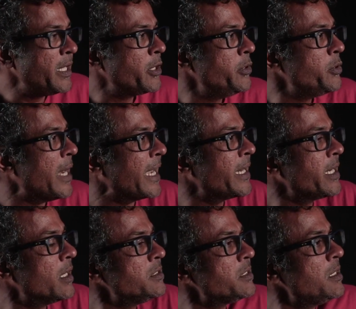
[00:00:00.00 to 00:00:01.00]
they go into
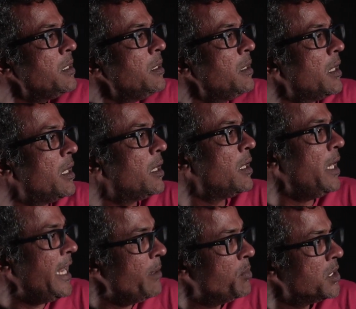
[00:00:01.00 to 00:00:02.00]
agricultural
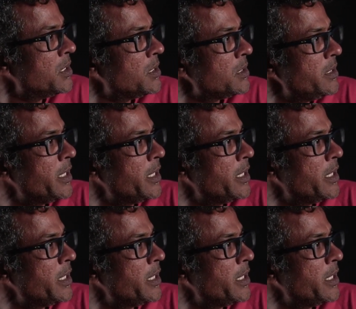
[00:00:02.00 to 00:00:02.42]
labor, they